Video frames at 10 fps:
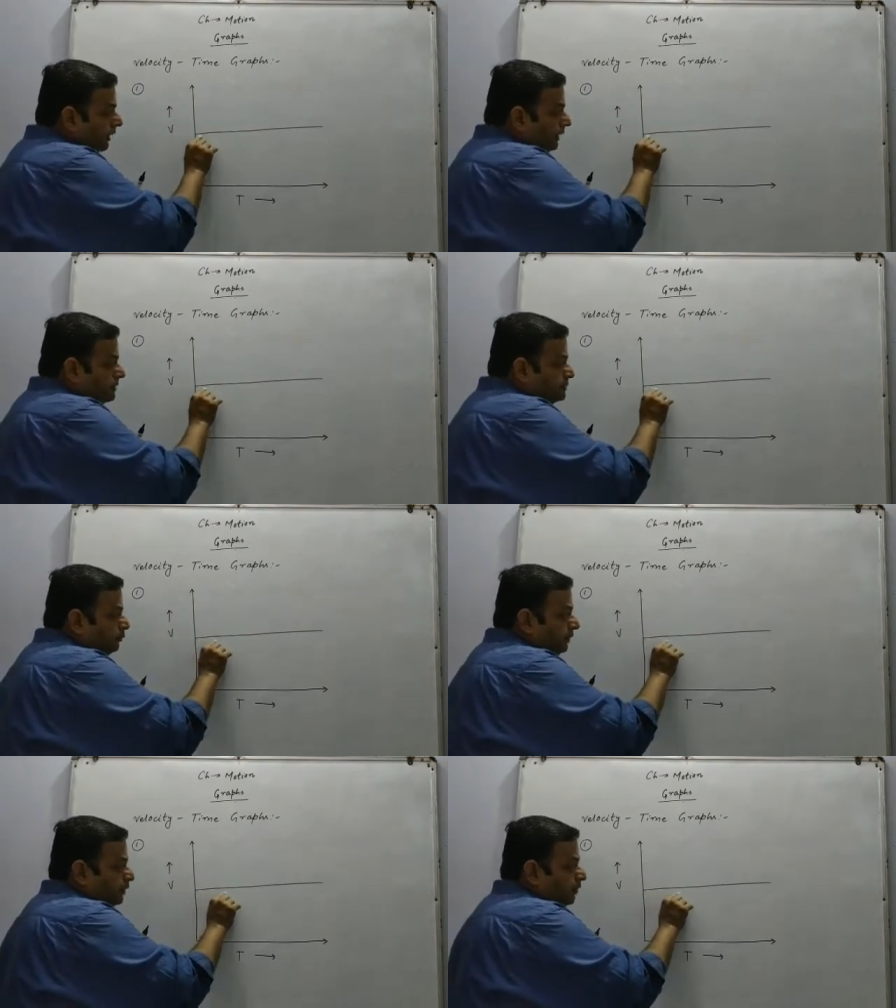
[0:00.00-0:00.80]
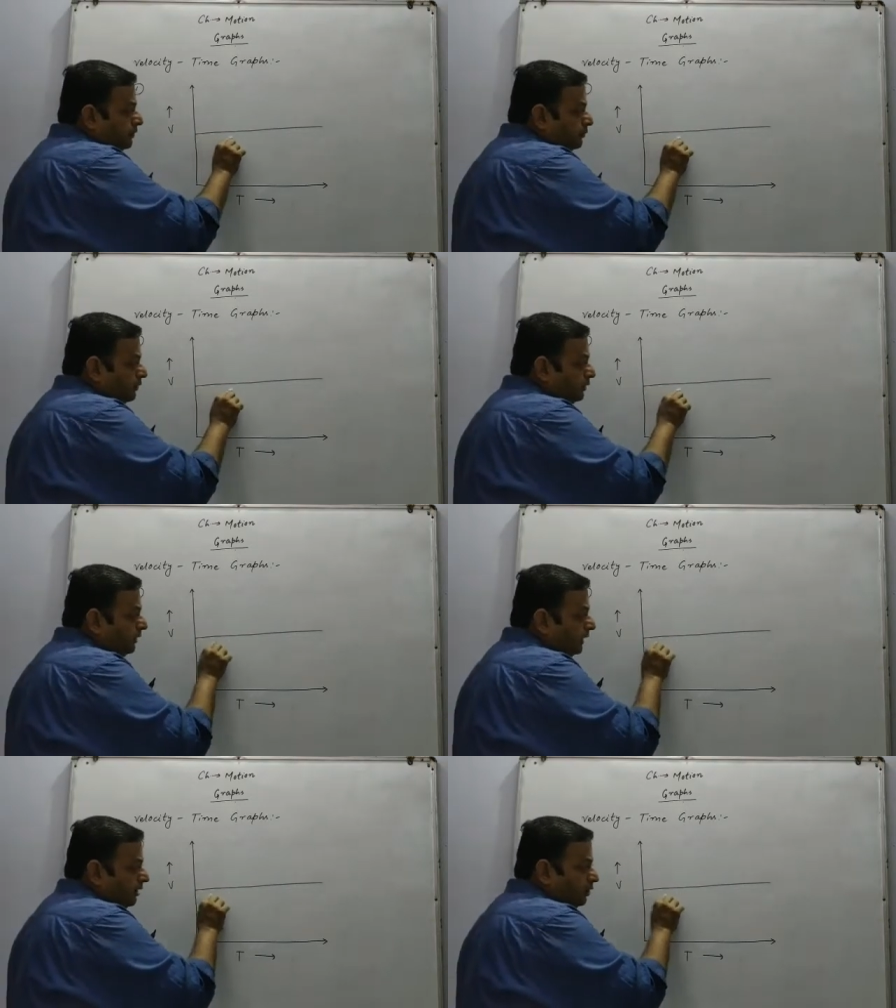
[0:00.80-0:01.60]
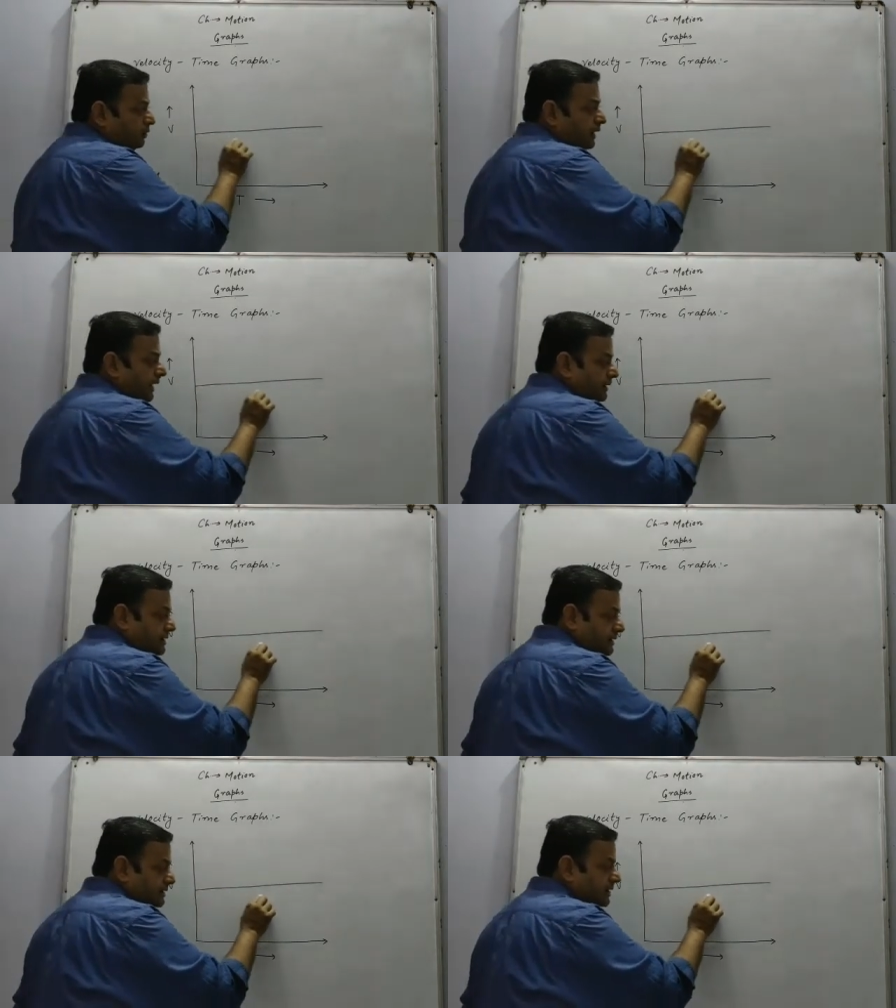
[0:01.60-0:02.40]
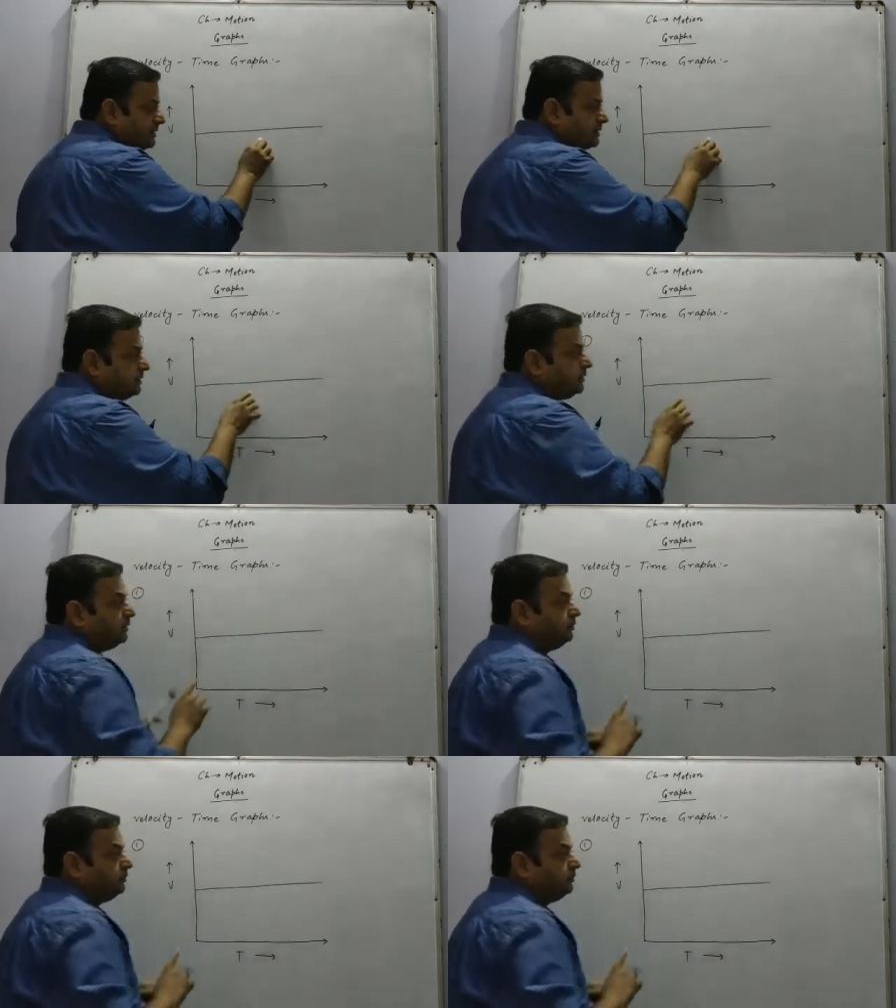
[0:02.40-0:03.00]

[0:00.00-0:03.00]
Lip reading: line is moving horizontally along the x-axis,